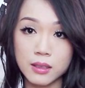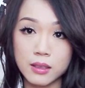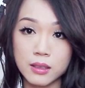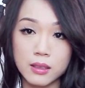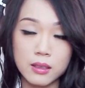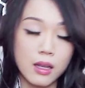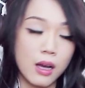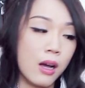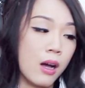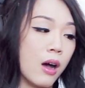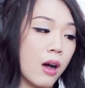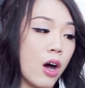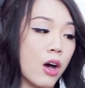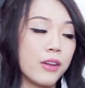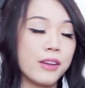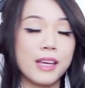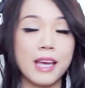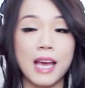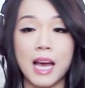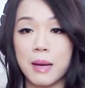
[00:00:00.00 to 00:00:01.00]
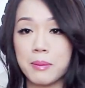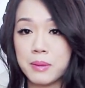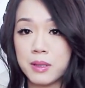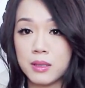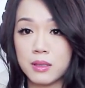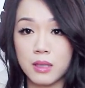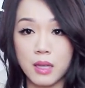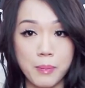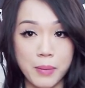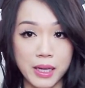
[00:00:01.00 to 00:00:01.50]
Uh, all the
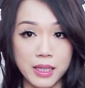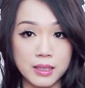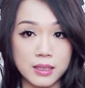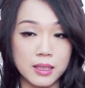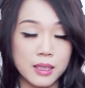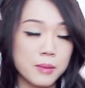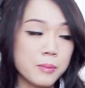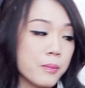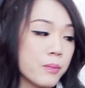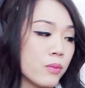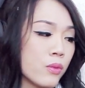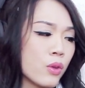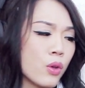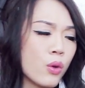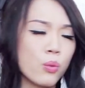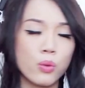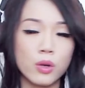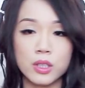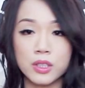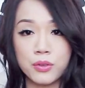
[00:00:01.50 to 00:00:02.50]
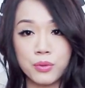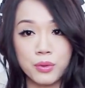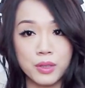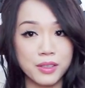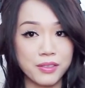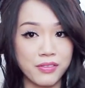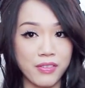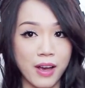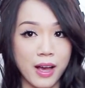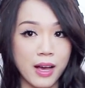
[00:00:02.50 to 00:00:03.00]
apps, amazing, works really
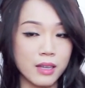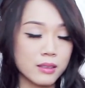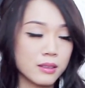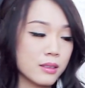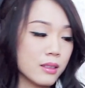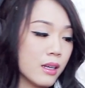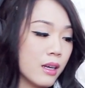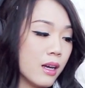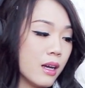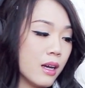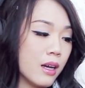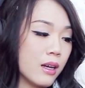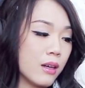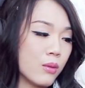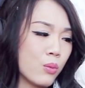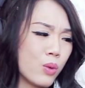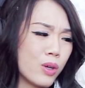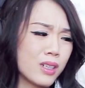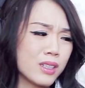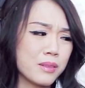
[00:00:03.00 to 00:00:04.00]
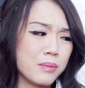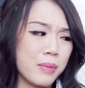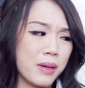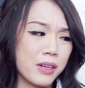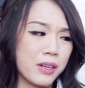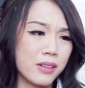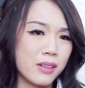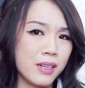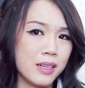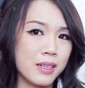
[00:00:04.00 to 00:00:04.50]
fast, works
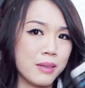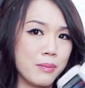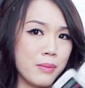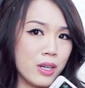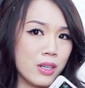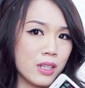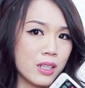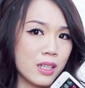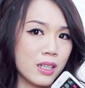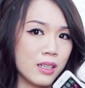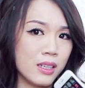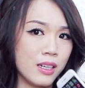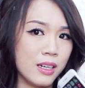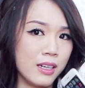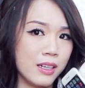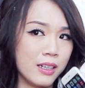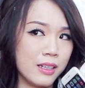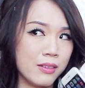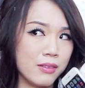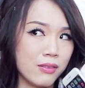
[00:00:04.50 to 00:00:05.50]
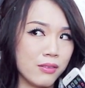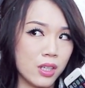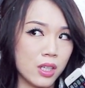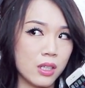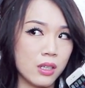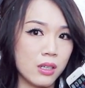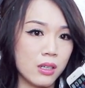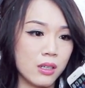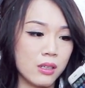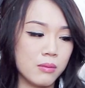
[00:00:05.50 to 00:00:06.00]
better in America than it did in
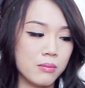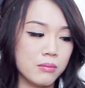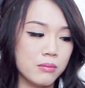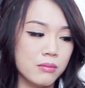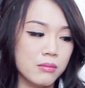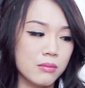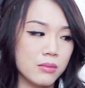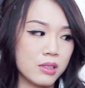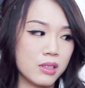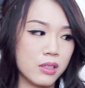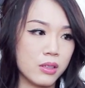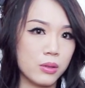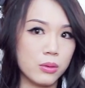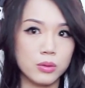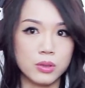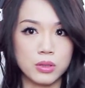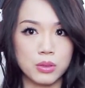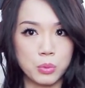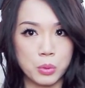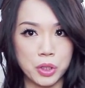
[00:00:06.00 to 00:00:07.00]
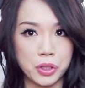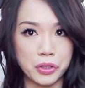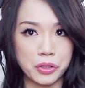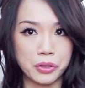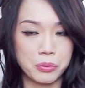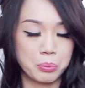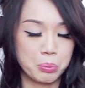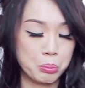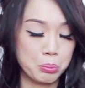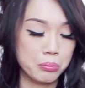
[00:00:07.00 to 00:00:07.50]
Vietnam, so it's
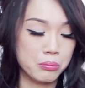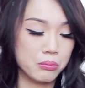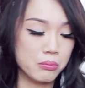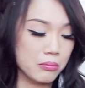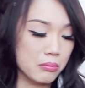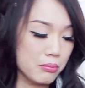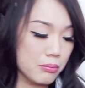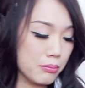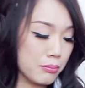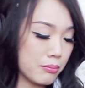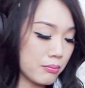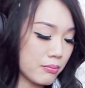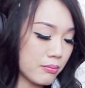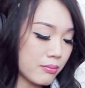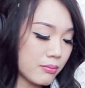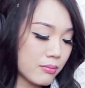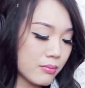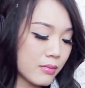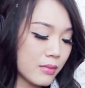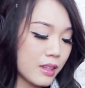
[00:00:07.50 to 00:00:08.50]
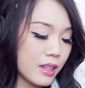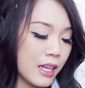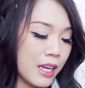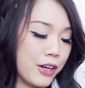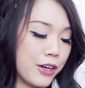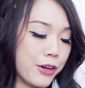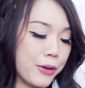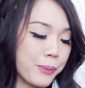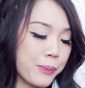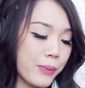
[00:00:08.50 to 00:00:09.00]
weird. Mm.
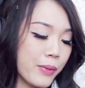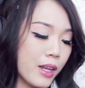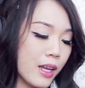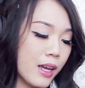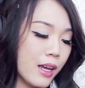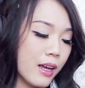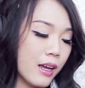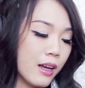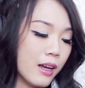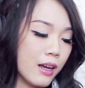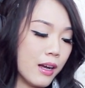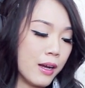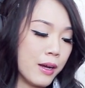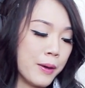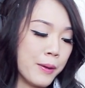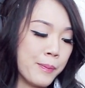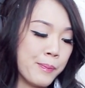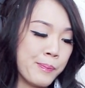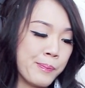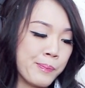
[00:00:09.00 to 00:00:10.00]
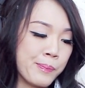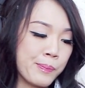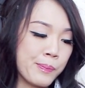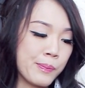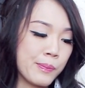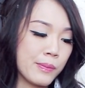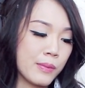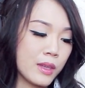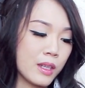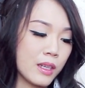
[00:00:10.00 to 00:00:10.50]
I don't know. Um,
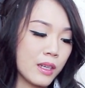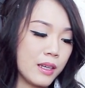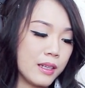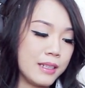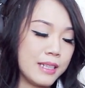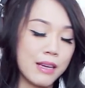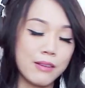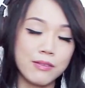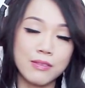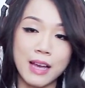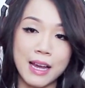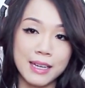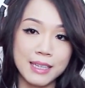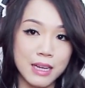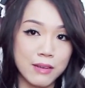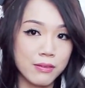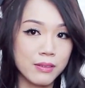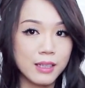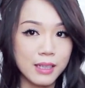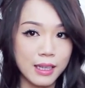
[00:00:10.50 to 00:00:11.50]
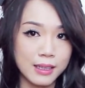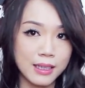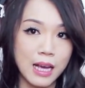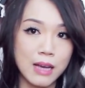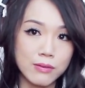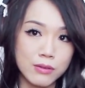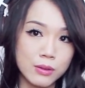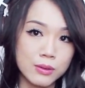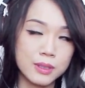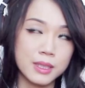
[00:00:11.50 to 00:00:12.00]
def I definitely like the
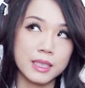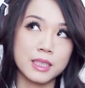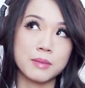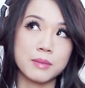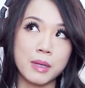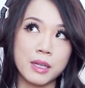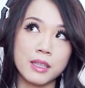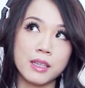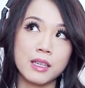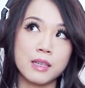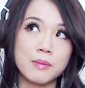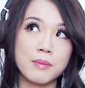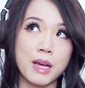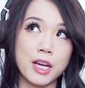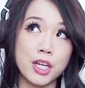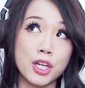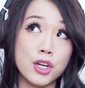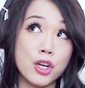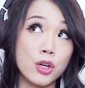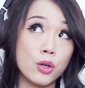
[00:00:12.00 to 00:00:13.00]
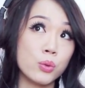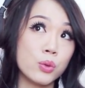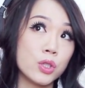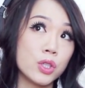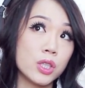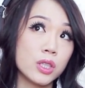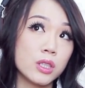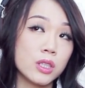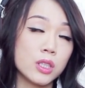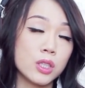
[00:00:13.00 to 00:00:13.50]
iPhone six better than my Note
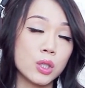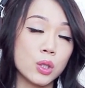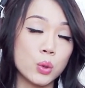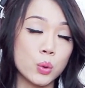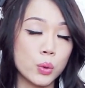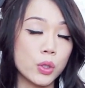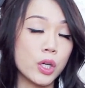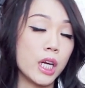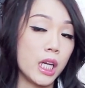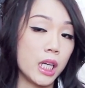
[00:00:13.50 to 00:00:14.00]
three,